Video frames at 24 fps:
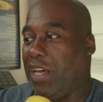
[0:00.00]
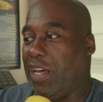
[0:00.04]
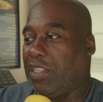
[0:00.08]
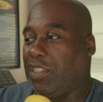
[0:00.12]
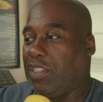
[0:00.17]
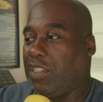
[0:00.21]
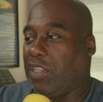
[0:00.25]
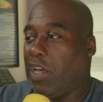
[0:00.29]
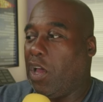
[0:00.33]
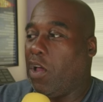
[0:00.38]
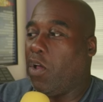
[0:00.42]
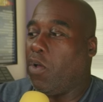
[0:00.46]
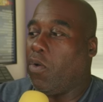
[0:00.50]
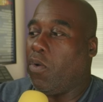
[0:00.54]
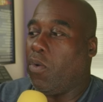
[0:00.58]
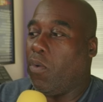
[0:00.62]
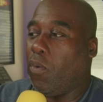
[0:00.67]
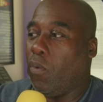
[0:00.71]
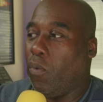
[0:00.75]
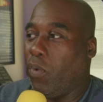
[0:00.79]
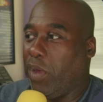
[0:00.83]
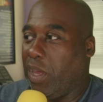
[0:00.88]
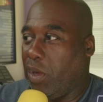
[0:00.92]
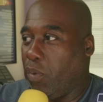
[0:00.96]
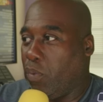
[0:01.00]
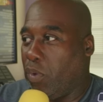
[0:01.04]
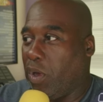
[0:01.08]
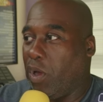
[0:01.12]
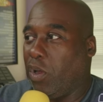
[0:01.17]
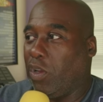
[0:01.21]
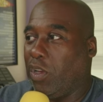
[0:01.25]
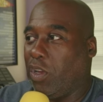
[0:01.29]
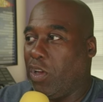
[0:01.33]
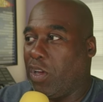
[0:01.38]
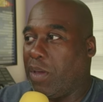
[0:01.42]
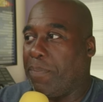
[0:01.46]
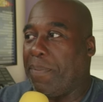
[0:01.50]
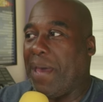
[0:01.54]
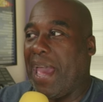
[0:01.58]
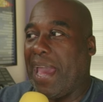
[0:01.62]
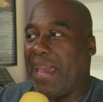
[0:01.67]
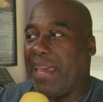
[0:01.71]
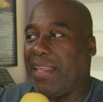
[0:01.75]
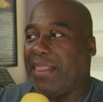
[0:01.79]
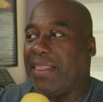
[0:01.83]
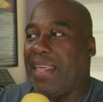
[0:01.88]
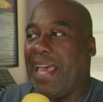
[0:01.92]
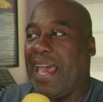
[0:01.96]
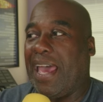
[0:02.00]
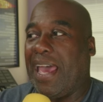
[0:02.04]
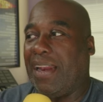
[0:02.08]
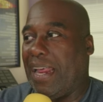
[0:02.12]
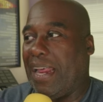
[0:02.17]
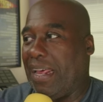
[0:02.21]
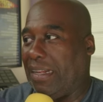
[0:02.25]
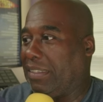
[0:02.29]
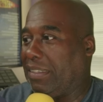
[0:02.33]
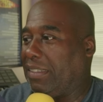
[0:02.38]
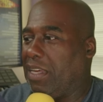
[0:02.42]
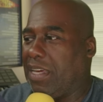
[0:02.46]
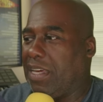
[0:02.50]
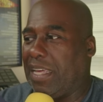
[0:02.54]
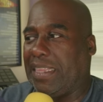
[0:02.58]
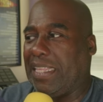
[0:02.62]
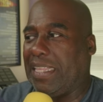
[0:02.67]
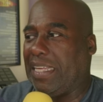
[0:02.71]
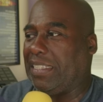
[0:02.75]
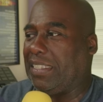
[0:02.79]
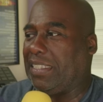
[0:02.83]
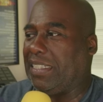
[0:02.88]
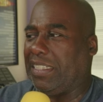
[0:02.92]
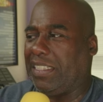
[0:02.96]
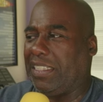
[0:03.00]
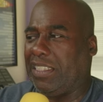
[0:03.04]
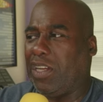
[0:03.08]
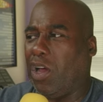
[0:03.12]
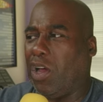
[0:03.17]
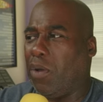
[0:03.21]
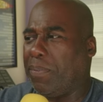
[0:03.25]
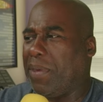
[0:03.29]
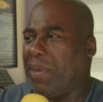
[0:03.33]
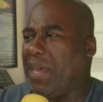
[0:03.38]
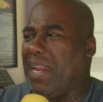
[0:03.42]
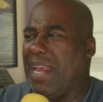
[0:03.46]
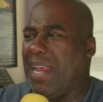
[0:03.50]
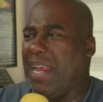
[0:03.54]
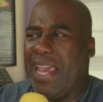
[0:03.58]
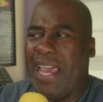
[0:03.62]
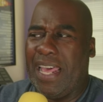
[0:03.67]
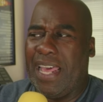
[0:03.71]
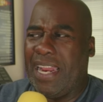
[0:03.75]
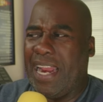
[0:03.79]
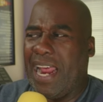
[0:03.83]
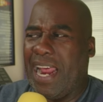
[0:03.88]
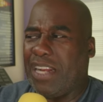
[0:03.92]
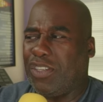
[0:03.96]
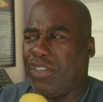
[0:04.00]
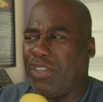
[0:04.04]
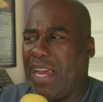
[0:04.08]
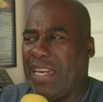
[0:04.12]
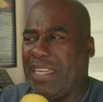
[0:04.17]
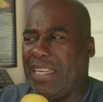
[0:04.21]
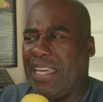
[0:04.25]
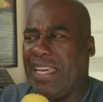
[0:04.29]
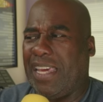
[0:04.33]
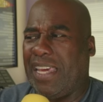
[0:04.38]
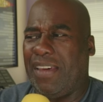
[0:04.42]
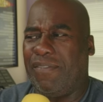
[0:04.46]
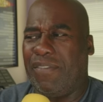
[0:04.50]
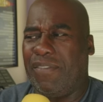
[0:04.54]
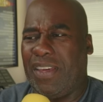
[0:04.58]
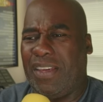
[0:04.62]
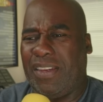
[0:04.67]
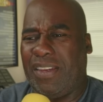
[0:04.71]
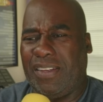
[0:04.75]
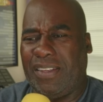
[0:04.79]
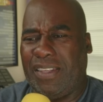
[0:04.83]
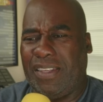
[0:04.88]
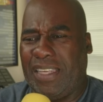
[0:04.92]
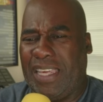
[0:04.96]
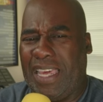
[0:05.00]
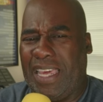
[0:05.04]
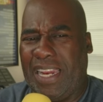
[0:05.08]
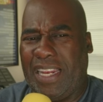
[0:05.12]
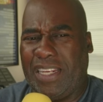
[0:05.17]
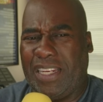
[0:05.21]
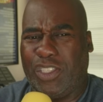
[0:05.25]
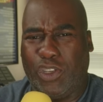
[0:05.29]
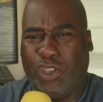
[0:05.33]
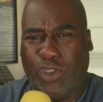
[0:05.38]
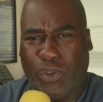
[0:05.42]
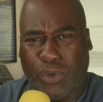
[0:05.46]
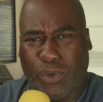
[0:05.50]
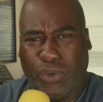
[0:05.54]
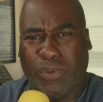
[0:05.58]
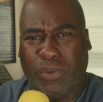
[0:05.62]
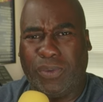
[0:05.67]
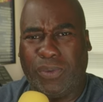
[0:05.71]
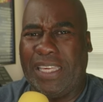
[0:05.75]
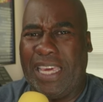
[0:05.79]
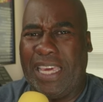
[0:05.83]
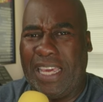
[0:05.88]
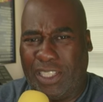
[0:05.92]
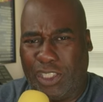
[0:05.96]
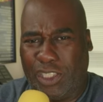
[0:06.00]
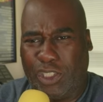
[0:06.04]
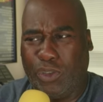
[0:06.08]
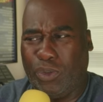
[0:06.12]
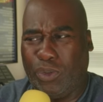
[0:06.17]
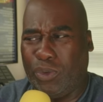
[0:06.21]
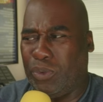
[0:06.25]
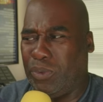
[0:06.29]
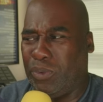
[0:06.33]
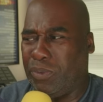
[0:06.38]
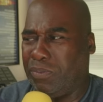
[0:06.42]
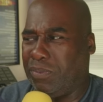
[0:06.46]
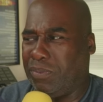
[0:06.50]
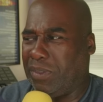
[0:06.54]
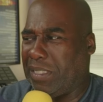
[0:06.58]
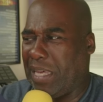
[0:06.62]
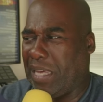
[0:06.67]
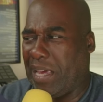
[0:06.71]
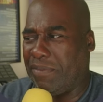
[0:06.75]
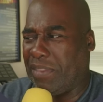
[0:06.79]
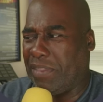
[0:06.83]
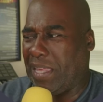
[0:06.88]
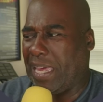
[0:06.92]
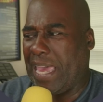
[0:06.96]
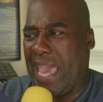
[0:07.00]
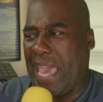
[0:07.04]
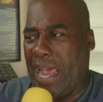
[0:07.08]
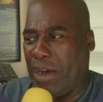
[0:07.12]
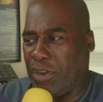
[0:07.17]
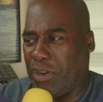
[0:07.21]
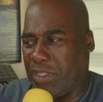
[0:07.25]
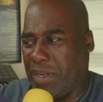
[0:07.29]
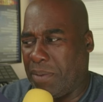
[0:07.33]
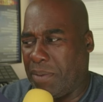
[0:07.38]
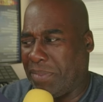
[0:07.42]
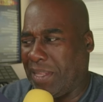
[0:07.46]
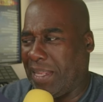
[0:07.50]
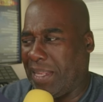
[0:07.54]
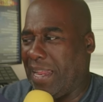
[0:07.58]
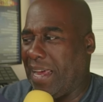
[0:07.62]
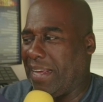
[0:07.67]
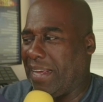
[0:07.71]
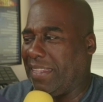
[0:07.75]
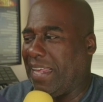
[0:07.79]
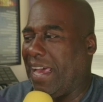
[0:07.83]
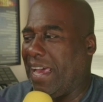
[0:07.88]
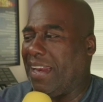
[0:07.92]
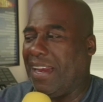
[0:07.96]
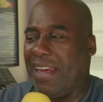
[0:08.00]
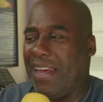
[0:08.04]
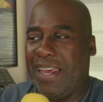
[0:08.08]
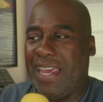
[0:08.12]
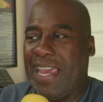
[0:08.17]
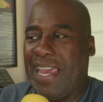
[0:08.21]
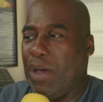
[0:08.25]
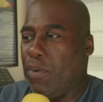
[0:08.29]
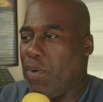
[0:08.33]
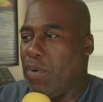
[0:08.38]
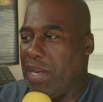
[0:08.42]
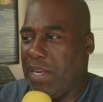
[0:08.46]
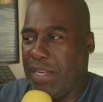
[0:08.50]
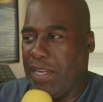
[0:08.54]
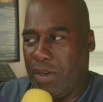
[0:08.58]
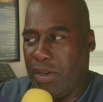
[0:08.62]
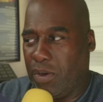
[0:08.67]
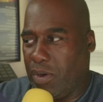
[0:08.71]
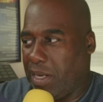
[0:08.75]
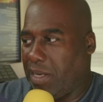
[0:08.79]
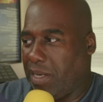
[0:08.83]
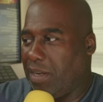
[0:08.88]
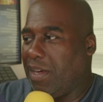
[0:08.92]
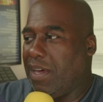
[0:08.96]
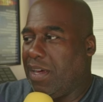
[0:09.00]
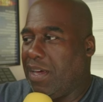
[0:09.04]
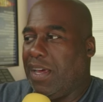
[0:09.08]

So we will look back at that. Look at this dystopian, and then I tried to give it, get it to get to save the cat or something like that. It wouldn't do it.